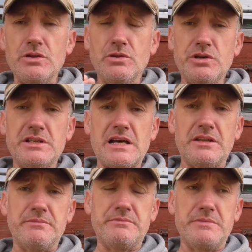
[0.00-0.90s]
looking
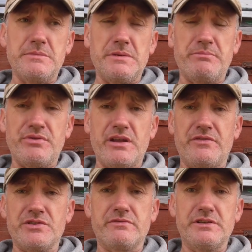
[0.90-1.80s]
at the, my
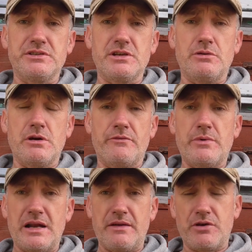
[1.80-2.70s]
previous video of
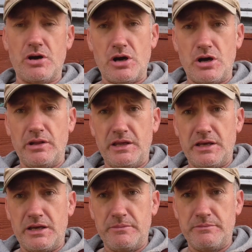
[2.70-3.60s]
where I've got all
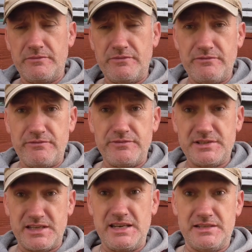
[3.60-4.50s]
the um,
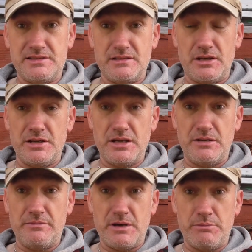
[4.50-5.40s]
seeds on
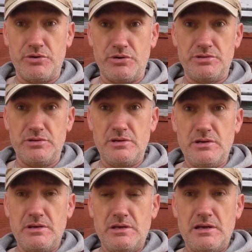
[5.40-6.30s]
um, a board
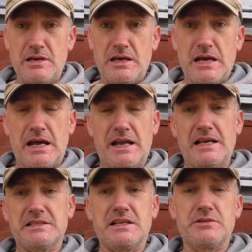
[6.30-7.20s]
and
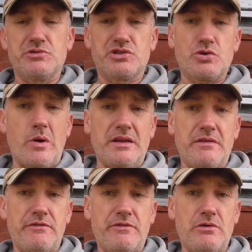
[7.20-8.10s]
I said there was
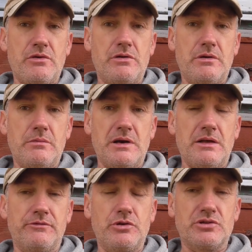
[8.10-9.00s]
24
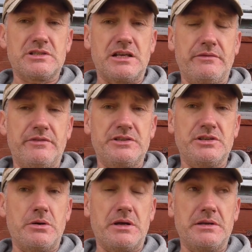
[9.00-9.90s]
well I've looked at the
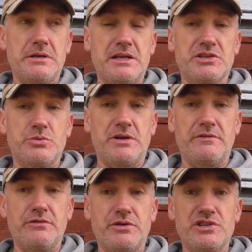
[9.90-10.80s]
video and there ain't
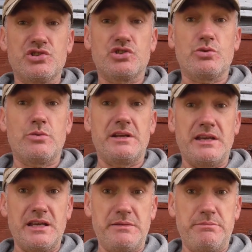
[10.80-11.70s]
24 there's
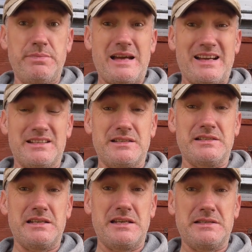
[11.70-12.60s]
28 packs of
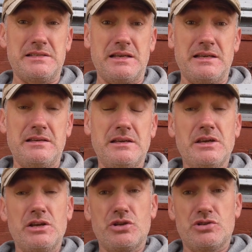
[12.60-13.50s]
seeds there
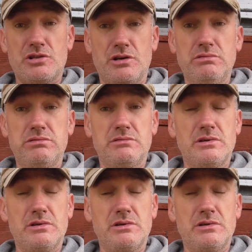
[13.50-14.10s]
so